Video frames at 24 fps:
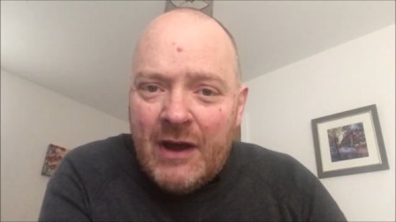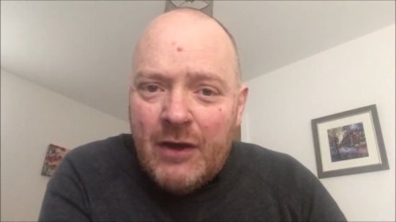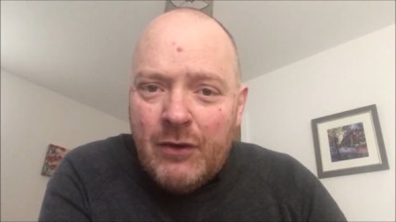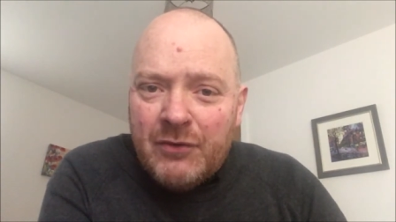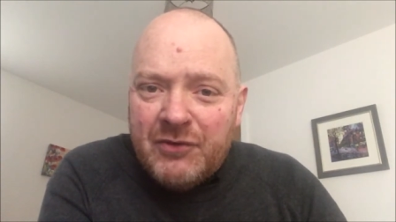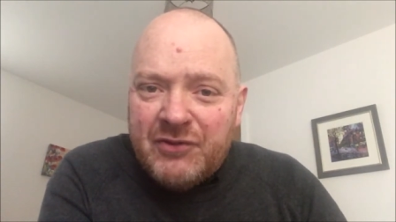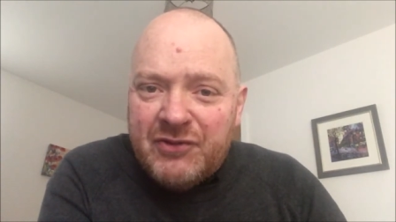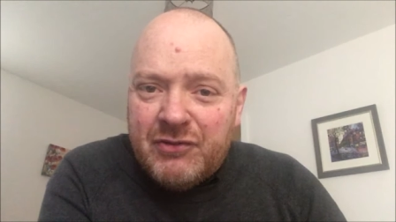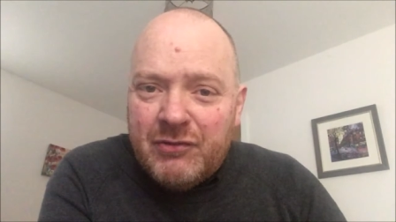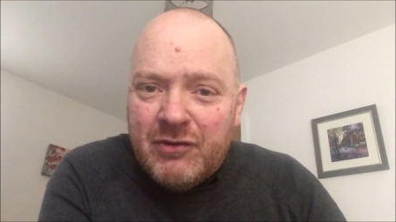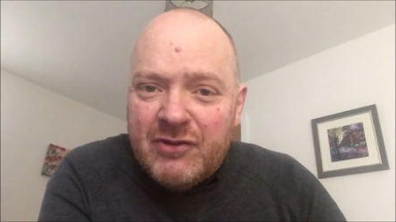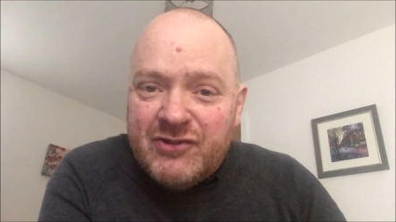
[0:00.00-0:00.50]
I
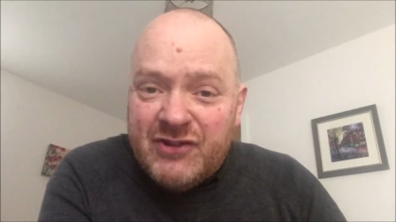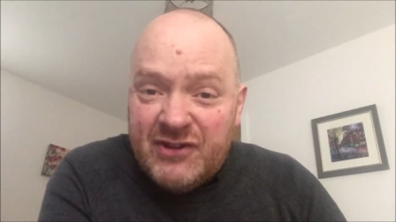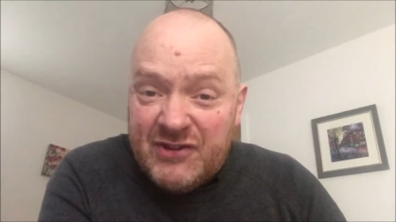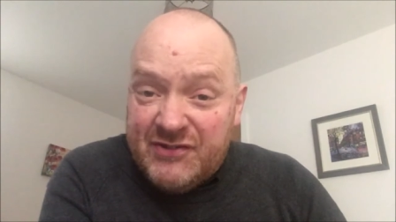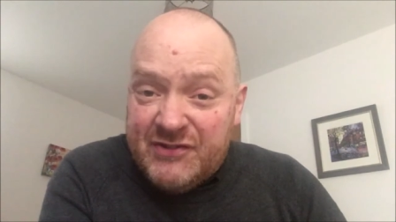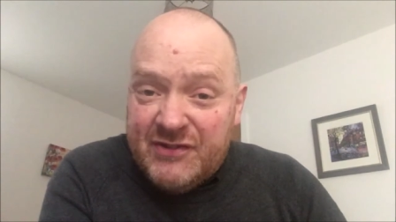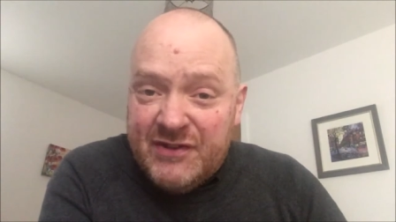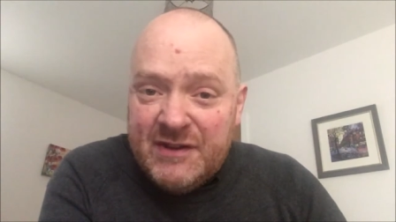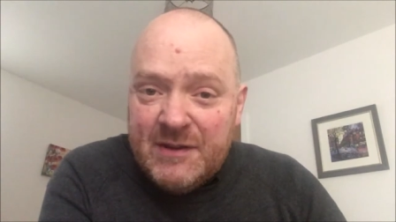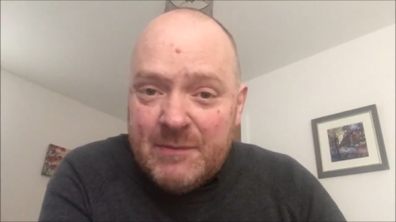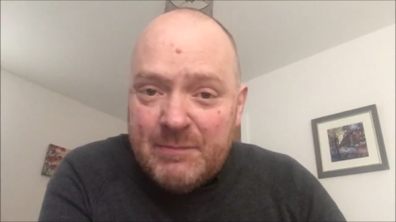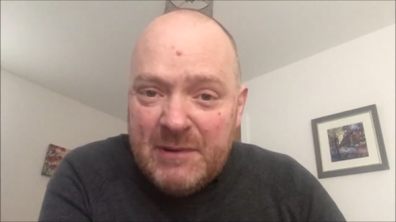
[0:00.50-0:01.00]
also
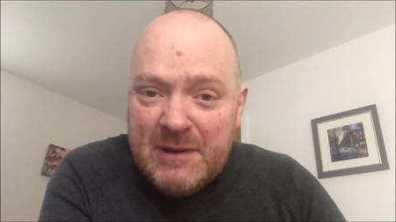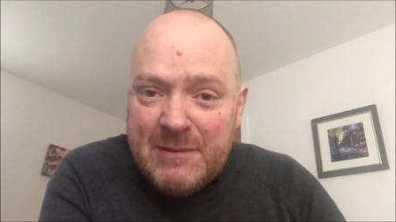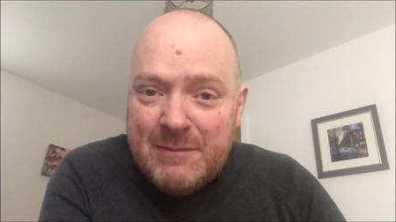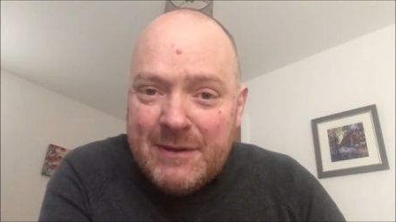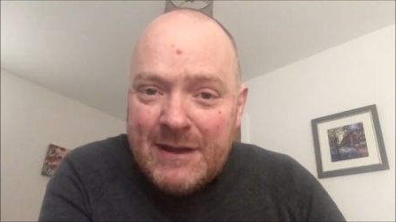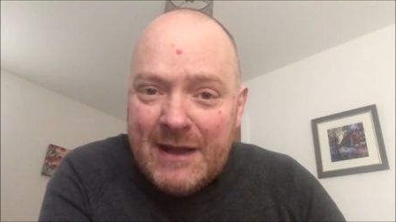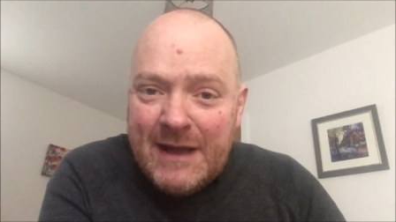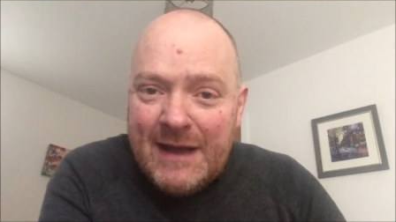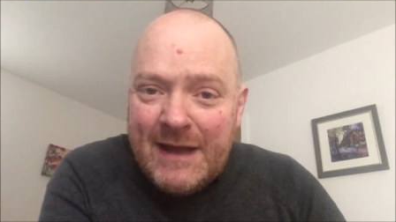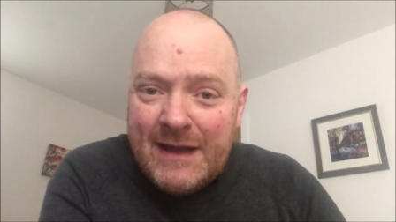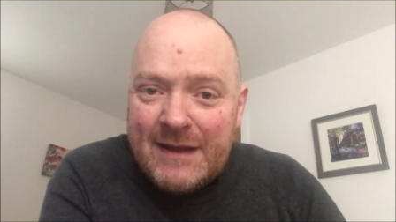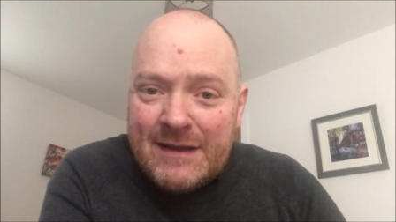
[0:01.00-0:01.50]
adjusted the beam of
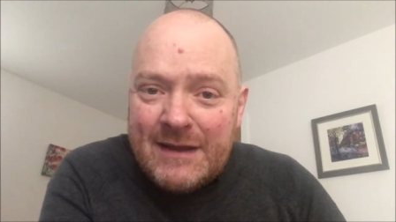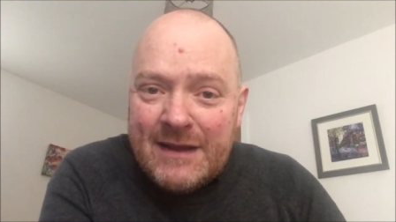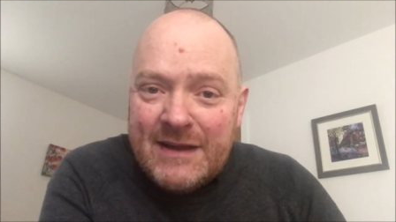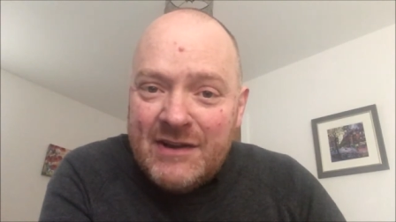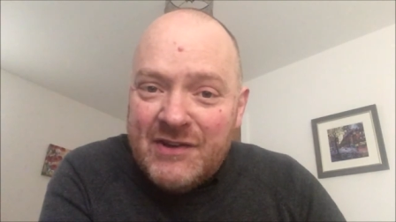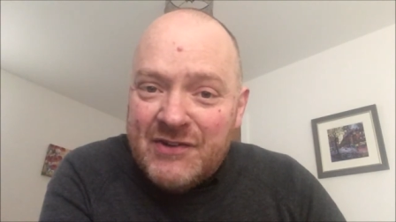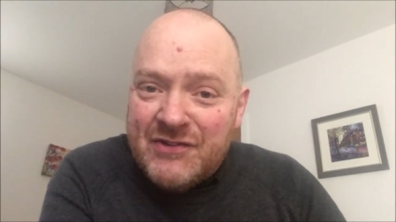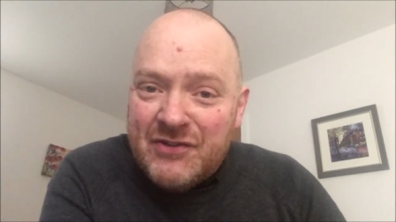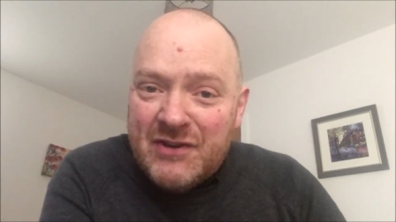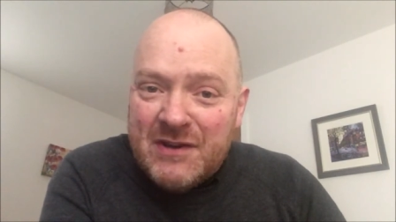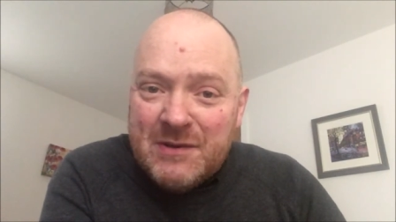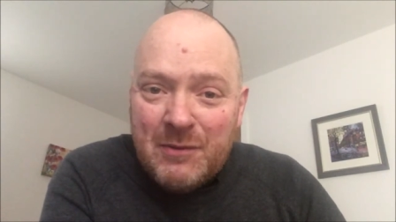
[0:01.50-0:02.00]
the
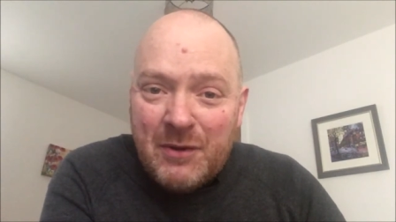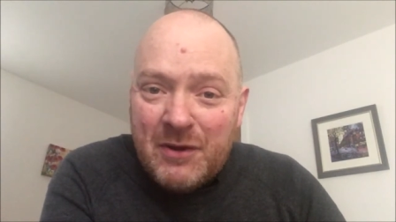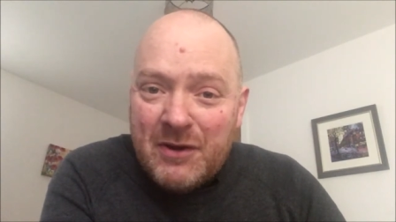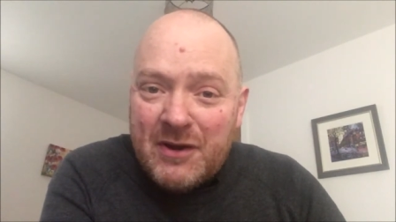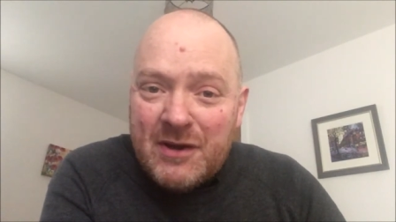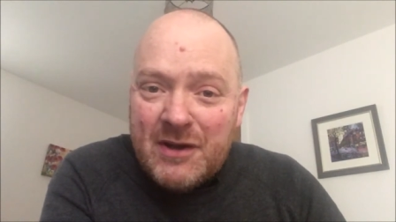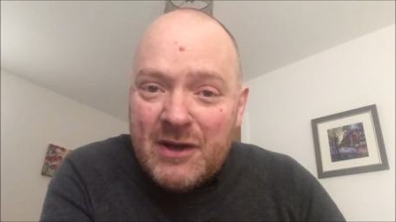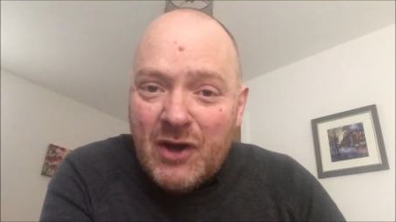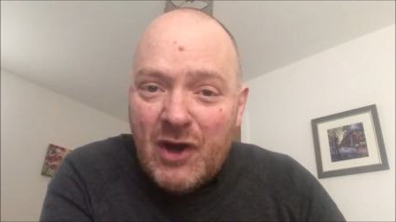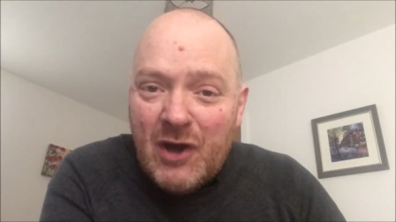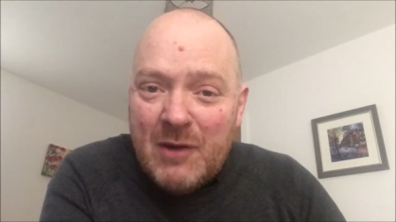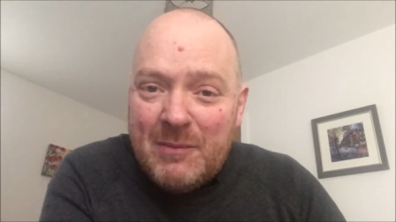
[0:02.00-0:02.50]
headlights so they weren't
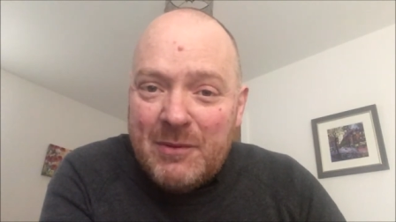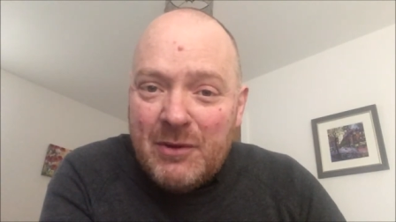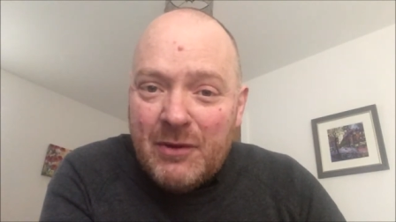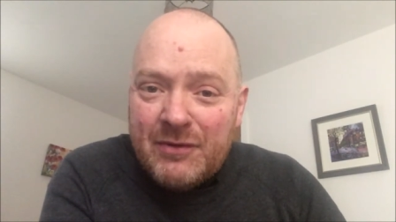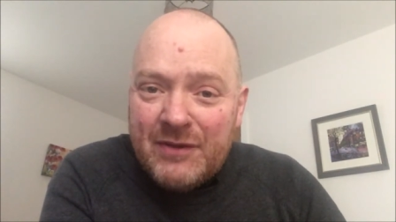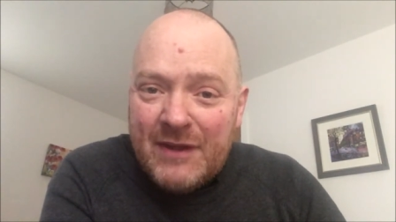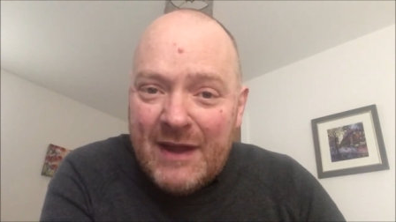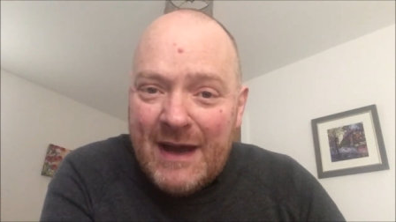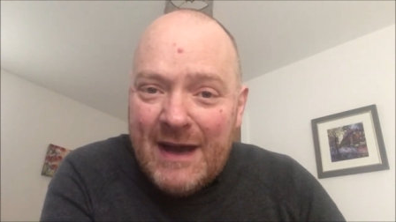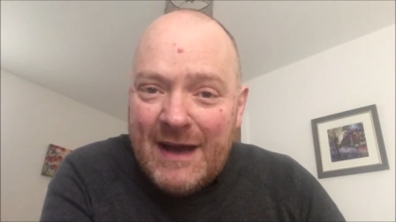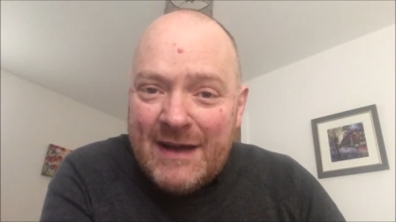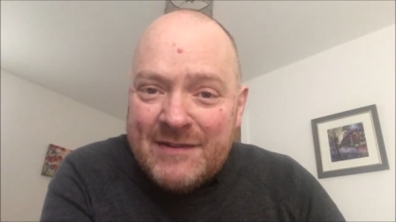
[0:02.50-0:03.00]
going to get me
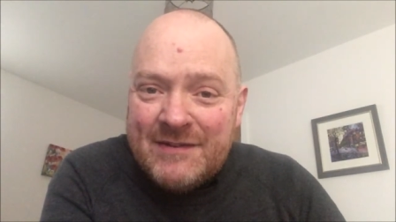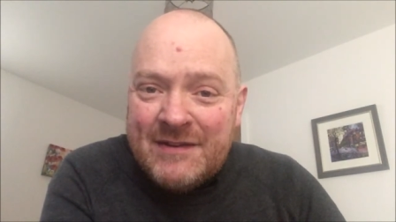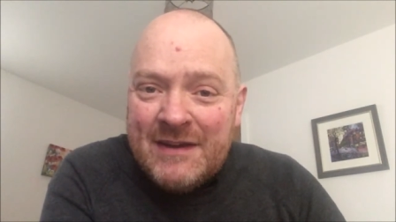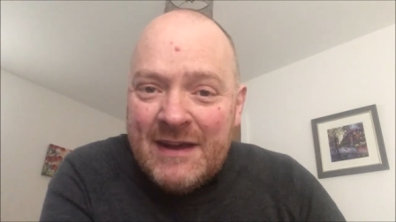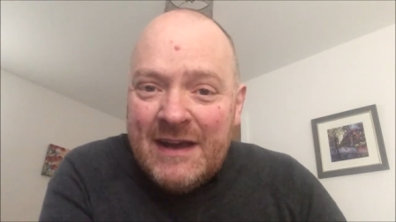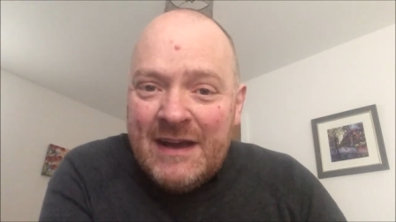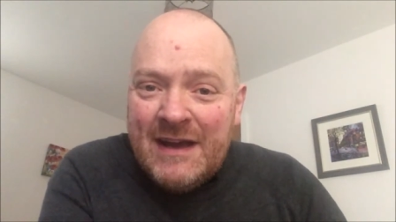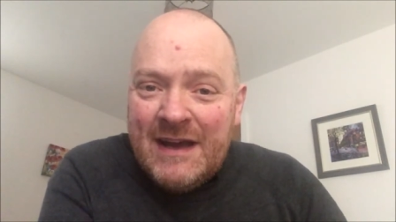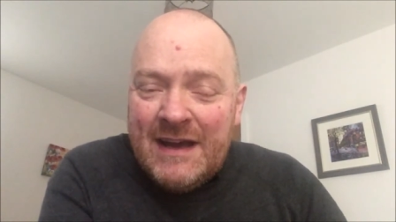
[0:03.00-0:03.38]
on that.